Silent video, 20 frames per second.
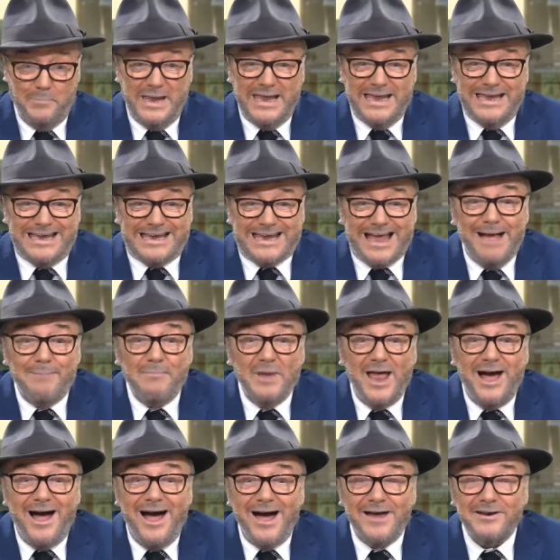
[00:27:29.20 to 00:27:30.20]
B,
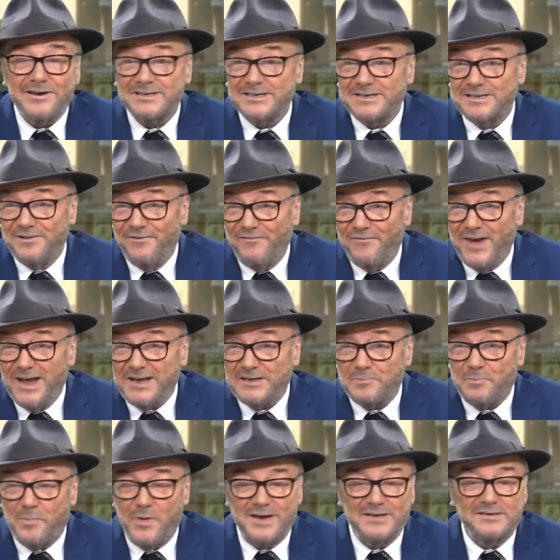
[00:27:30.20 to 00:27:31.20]
Kamala Harris, the
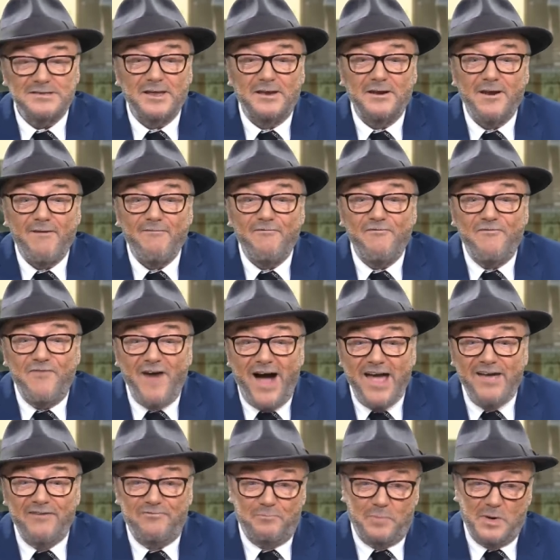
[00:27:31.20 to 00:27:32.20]
vice president,
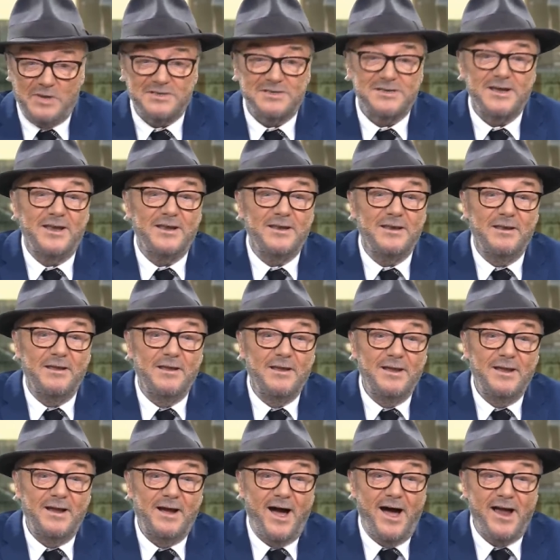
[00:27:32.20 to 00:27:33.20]
5%.
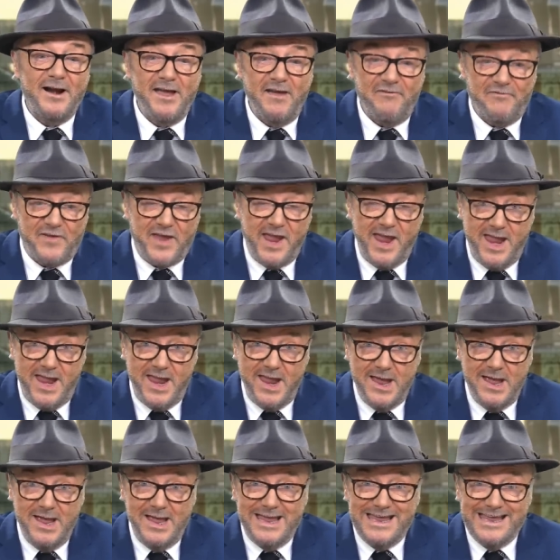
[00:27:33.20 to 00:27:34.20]

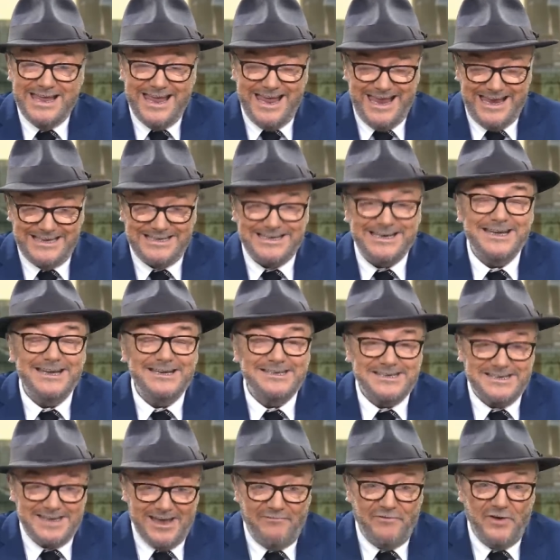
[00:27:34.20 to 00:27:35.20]
RFK,
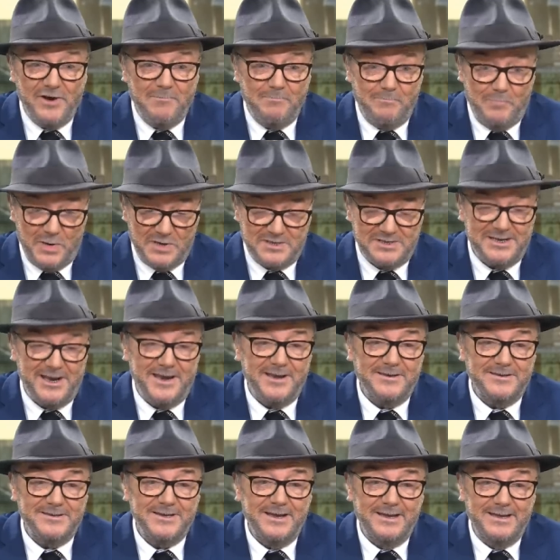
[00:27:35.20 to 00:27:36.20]

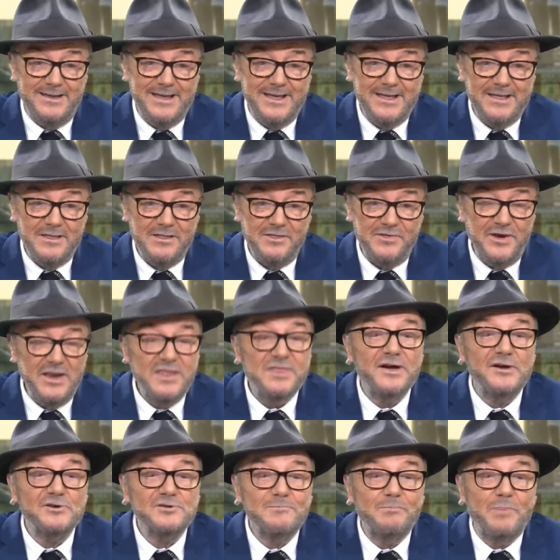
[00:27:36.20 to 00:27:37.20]
87%.
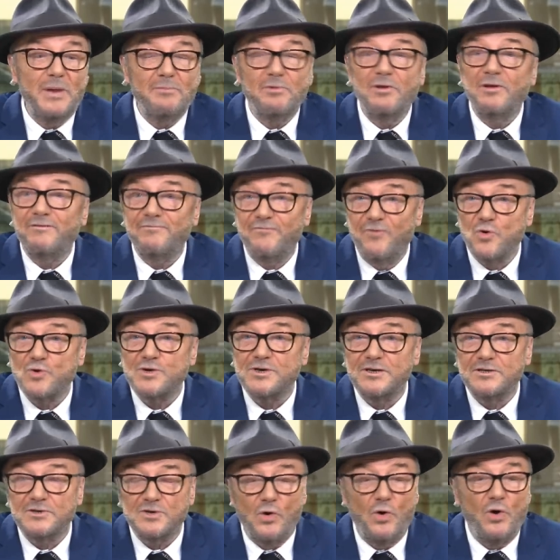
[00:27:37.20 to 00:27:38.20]
3,000 people have
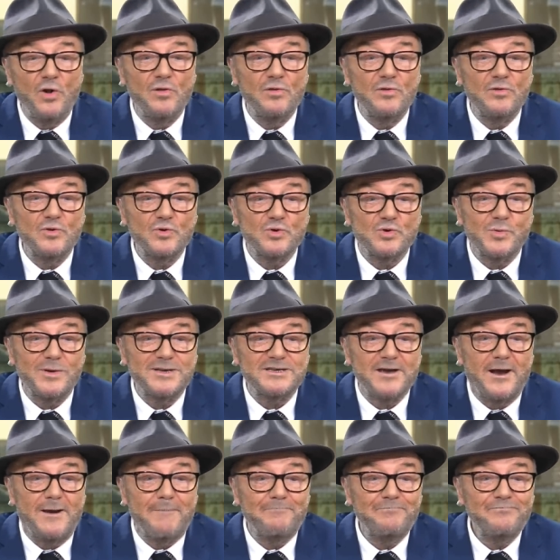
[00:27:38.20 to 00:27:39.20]
voted on
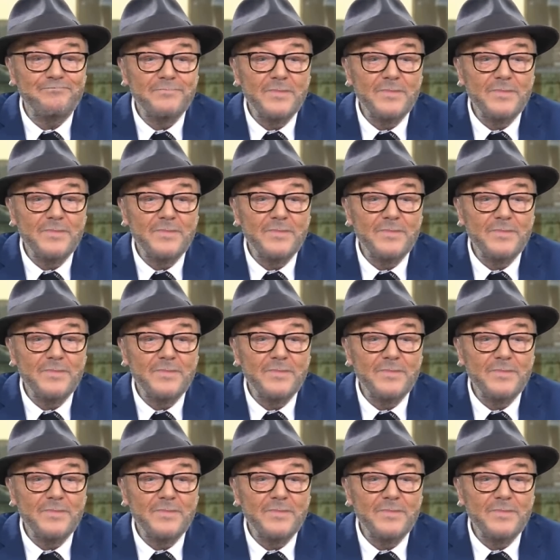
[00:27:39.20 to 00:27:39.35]
Twitter.